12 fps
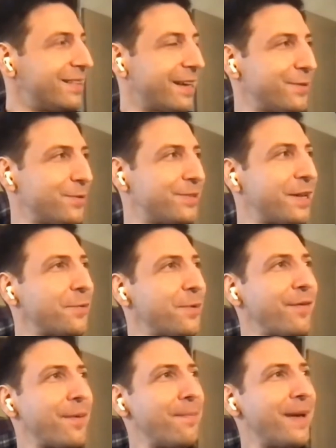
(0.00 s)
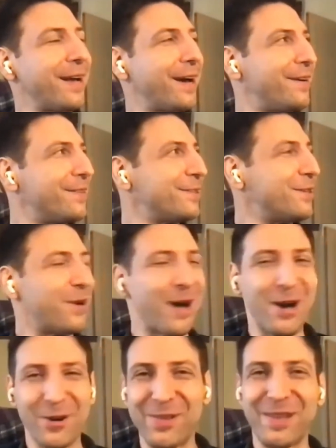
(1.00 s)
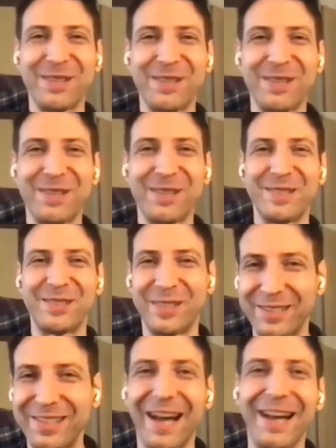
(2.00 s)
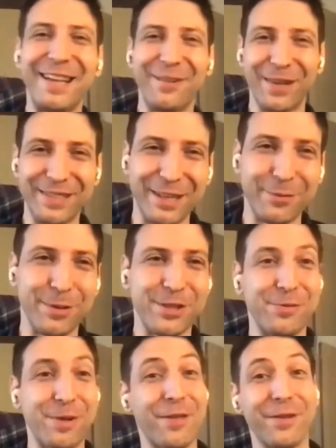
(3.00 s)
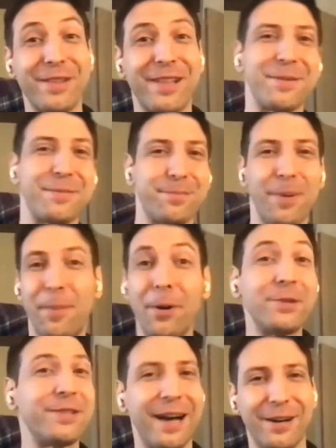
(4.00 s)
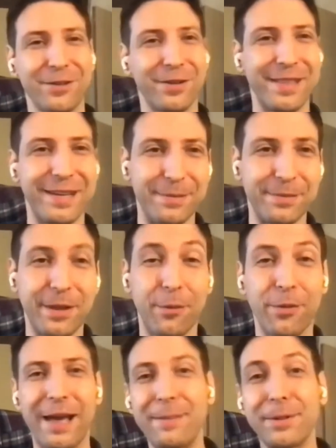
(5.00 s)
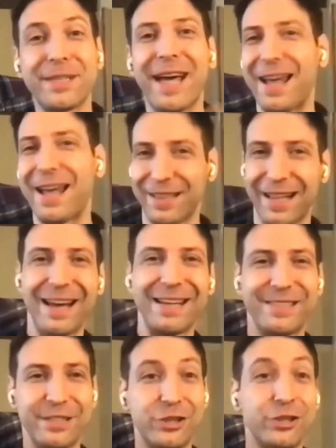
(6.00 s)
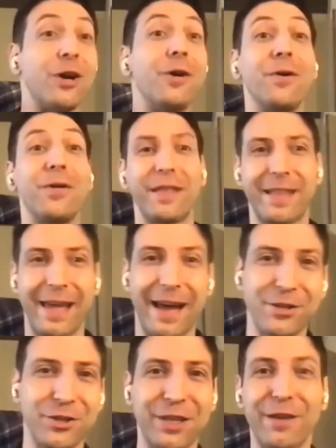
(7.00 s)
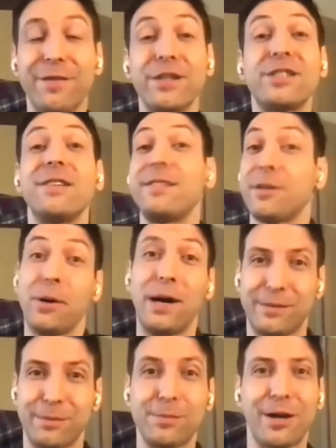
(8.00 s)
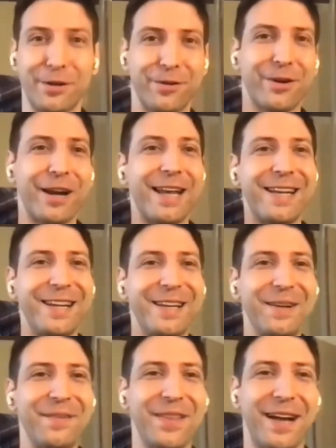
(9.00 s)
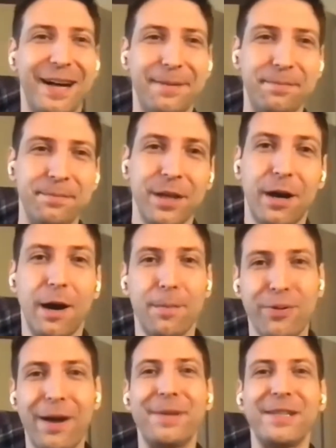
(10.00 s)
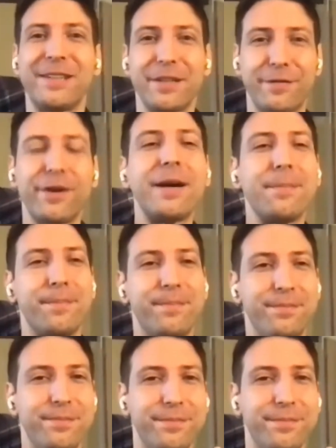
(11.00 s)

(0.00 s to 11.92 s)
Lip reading: not like we have a meta, you know, algorithm that's deciding what is this, but rather that the proposed algorithms that we're able to analyze and show that they actually converge to zero asymptotic regret are premised on the very